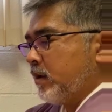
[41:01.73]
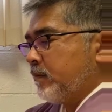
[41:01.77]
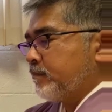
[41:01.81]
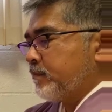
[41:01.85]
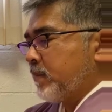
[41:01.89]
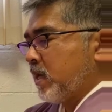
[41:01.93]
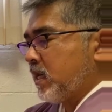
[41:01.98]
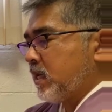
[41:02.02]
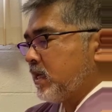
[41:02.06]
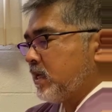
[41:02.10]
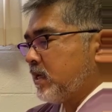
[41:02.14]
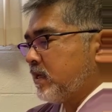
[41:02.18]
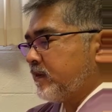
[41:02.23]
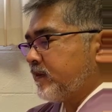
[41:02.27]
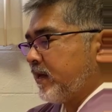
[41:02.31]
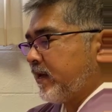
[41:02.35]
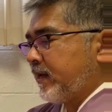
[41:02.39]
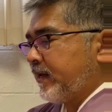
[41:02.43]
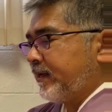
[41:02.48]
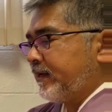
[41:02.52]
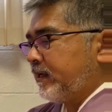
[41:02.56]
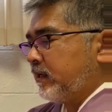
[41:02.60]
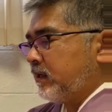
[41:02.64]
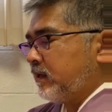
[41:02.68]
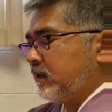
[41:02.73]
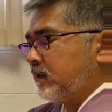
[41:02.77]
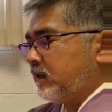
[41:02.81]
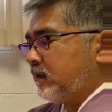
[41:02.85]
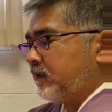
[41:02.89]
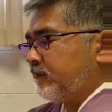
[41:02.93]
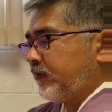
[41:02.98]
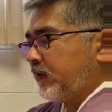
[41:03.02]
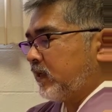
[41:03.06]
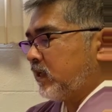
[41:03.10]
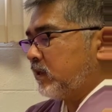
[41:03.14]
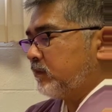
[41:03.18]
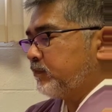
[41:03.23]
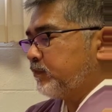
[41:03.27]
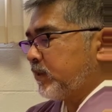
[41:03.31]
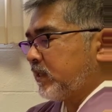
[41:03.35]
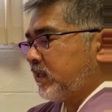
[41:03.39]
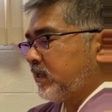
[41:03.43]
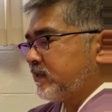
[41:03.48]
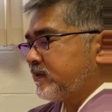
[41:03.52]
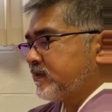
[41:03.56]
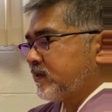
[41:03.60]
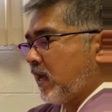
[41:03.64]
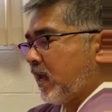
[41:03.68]
May they live in
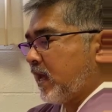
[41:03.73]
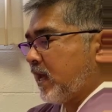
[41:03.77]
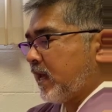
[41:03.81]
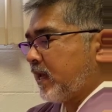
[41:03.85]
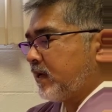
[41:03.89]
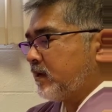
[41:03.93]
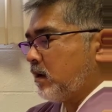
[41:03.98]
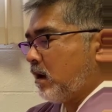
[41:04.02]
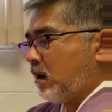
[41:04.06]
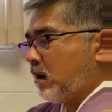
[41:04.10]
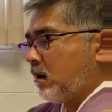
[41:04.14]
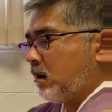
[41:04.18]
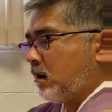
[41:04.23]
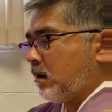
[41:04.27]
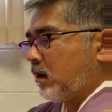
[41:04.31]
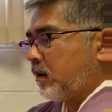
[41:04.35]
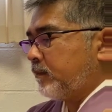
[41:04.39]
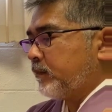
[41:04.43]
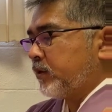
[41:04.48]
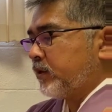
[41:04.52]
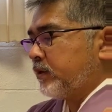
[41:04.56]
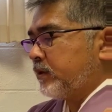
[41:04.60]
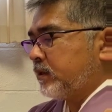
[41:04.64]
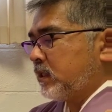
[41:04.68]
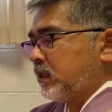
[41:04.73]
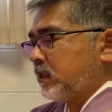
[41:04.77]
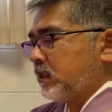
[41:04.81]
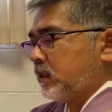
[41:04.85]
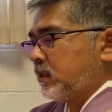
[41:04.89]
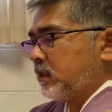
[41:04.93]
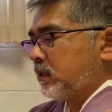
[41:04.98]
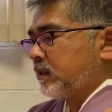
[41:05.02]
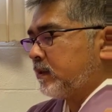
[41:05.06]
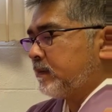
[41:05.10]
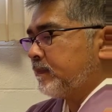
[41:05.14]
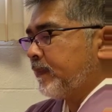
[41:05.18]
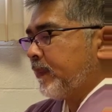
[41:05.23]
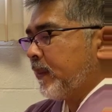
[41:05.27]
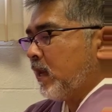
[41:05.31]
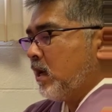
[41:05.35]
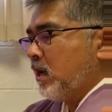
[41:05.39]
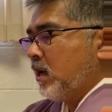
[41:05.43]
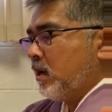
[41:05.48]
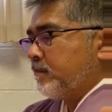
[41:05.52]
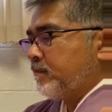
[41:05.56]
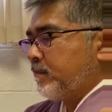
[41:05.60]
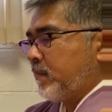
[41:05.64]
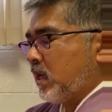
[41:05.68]
peace and harmony.
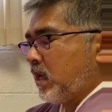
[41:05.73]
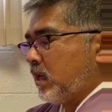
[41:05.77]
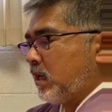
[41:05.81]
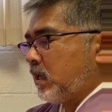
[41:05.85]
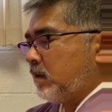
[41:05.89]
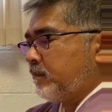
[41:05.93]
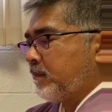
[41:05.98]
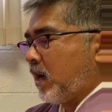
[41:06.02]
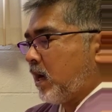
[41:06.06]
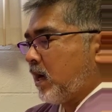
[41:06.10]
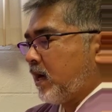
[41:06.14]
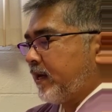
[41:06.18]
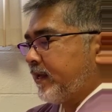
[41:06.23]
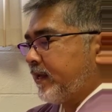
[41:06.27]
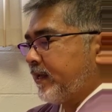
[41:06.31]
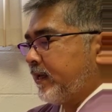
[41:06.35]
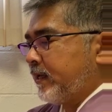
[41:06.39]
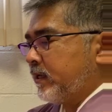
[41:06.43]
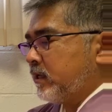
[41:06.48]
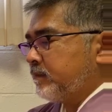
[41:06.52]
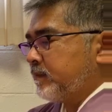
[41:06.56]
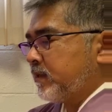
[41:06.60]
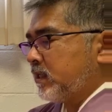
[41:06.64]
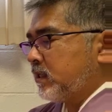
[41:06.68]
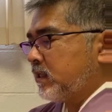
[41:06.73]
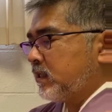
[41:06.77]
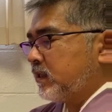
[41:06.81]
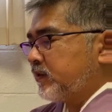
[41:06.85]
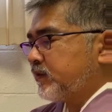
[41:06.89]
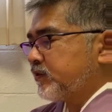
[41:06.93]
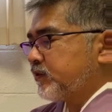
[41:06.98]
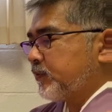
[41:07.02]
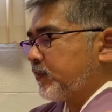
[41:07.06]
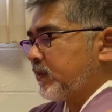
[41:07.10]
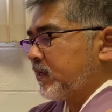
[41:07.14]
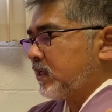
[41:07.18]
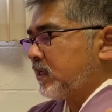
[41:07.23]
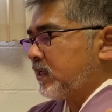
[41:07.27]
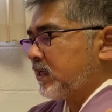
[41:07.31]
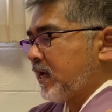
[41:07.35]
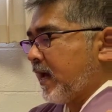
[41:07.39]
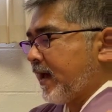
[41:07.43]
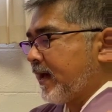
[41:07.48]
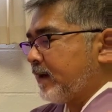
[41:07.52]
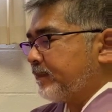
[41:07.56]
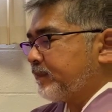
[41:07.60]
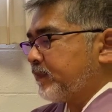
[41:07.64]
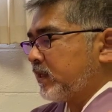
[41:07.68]
May my enemies be
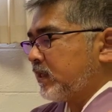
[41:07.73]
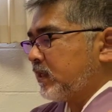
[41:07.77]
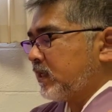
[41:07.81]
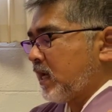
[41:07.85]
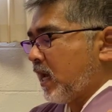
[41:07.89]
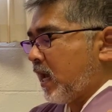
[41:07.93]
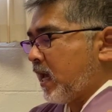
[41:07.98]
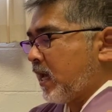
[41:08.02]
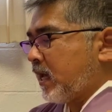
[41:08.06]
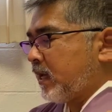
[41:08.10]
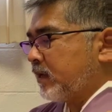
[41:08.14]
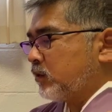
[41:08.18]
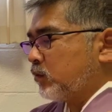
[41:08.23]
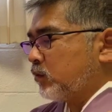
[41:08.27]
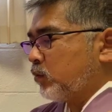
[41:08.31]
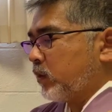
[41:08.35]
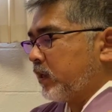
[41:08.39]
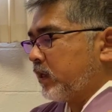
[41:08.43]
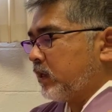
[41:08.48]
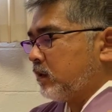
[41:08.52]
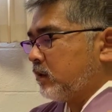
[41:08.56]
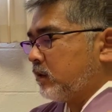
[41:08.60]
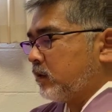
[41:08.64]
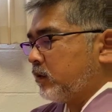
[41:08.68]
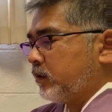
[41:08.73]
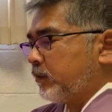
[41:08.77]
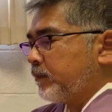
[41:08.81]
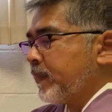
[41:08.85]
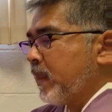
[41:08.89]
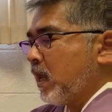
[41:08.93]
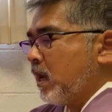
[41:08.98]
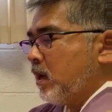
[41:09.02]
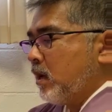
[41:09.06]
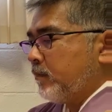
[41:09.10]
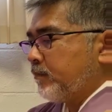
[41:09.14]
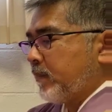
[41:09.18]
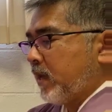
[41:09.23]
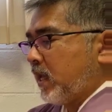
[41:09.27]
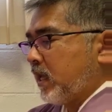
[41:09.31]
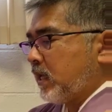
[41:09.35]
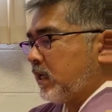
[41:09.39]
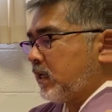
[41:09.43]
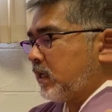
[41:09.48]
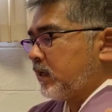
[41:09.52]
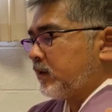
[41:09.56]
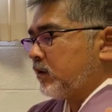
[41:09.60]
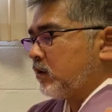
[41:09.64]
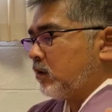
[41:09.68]
happy and well.
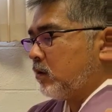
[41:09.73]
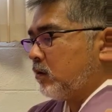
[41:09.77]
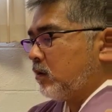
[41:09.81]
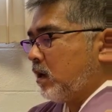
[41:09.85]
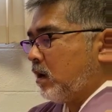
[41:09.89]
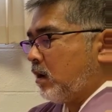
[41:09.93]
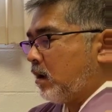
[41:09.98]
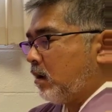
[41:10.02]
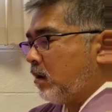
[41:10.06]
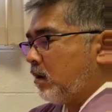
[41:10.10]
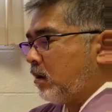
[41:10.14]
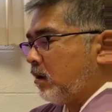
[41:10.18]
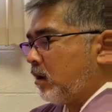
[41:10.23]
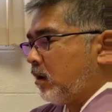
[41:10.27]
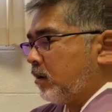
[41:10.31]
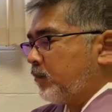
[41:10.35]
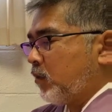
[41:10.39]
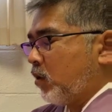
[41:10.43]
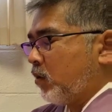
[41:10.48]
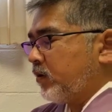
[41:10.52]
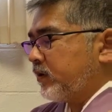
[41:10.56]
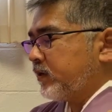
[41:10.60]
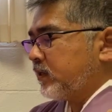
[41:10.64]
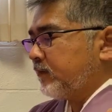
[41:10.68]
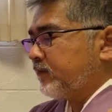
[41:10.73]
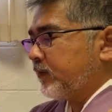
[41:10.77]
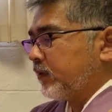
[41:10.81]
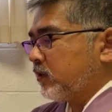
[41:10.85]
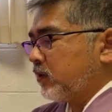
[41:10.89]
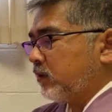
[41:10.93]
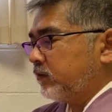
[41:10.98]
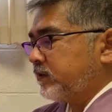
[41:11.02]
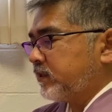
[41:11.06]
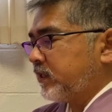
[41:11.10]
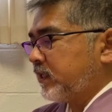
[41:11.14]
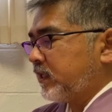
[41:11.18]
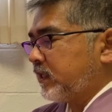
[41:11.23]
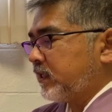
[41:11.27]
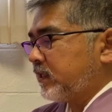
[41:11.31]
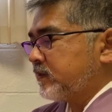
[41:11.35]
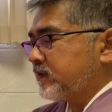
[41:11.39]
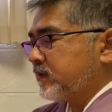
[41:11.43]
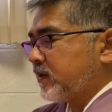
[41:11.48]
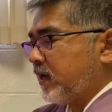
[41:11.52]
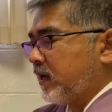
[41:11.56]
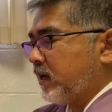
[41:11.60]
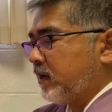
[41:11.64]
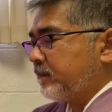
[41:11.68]
May no harm or
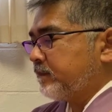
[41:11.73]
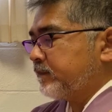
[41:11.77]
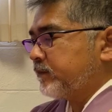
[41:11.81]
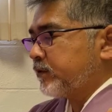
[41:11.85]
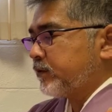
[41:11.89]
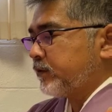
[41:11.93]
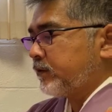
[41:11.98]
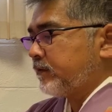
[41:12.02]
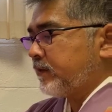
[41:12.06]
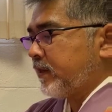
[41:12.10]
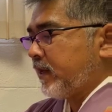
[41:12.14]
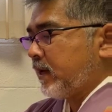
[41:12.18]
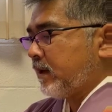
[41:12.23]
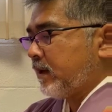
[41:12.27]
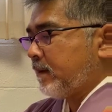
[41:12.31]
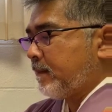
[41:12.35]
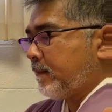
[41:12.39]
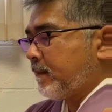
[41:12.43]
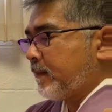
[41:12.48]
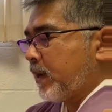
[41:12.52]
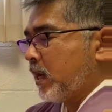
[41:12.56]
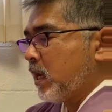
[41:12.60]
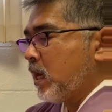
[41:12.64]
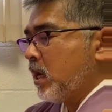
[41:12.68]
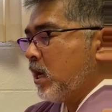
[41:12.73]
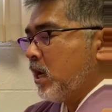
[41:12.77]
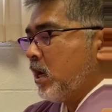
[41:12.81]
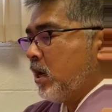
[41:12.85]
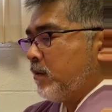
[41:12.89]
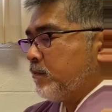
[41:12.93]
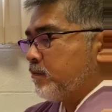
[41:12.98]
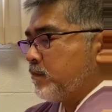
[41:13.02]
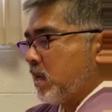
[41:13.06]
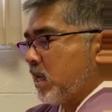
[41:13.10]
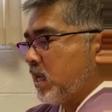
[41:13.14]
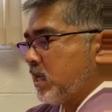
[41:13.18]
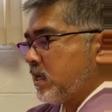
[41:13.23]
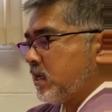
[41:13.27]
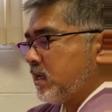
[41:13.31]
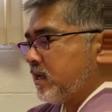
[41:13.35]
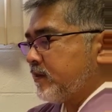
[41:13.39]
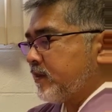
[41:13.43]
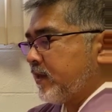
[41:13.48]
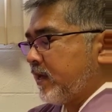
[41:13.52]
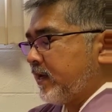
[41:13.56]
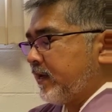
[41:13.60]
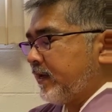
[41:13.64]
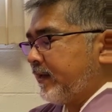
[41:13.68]
difficulties come to them.
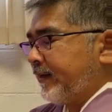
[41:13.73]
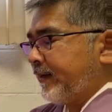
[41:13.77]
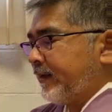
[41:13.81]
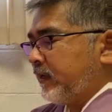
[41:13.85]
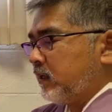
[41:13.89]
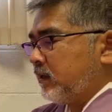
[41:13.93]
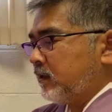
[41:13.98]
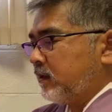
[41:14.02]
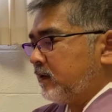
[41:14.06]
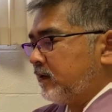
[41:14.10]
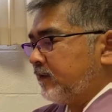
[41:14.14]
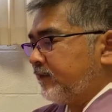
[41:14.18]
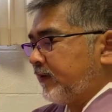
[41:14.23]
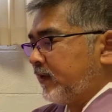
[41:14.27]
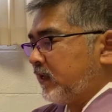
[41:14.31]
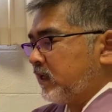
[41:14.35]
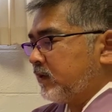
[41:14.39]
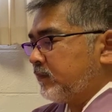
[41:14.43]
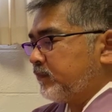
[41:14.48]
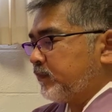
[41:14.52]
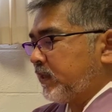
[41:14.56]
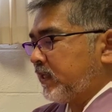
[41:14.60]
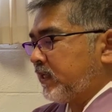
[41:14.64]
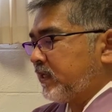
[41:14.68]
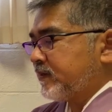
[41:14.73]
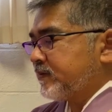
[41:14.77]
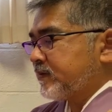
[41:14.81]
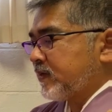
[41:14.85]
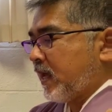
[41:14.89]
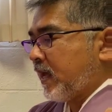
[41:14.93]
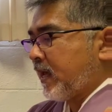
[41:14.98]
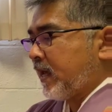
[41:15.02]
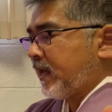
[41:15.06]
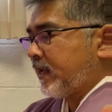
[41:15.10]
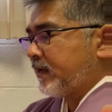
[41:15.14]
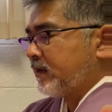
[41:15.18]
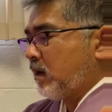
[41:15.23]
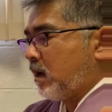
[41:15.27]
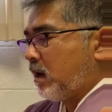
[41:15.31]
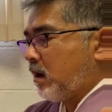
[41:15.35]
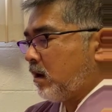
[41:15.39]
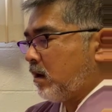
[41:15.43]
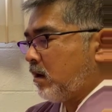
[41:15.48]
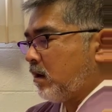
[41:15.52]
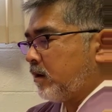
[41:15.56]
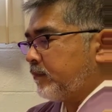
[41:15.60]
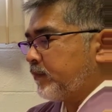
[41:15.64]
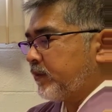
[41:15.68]
May they live in peace and
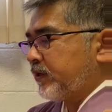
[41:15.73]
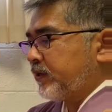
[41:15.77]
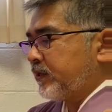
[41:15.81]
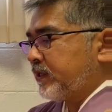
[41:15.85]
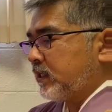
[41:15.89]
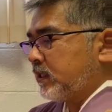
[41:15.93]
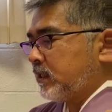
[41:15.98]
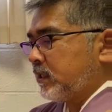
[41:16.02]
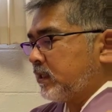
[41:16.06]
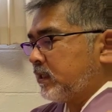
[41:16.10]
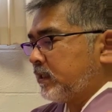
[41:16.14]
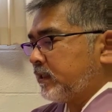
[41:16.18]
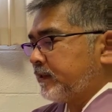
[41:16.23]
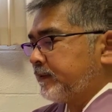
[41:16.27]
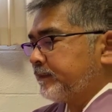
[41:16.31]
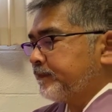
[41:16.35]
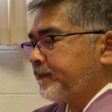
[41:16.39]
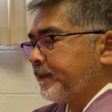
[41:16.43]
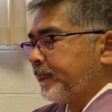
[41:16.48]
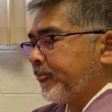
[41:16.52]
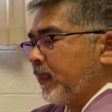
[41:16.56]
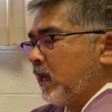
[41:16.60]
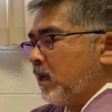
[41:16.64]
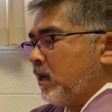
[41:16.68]
harmony.